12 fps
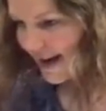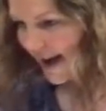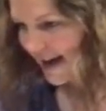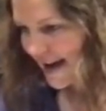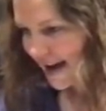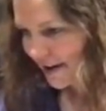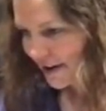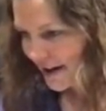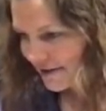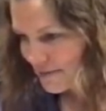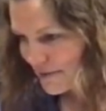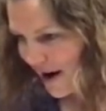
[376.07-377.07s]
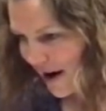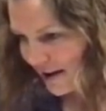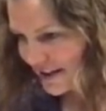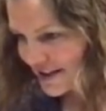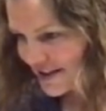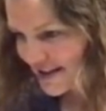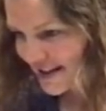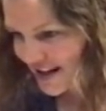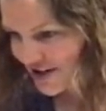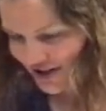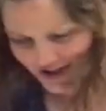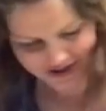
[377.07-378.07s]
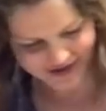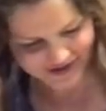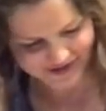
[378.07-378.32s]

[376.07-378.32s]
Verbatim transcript: Hey, Eric from College Station.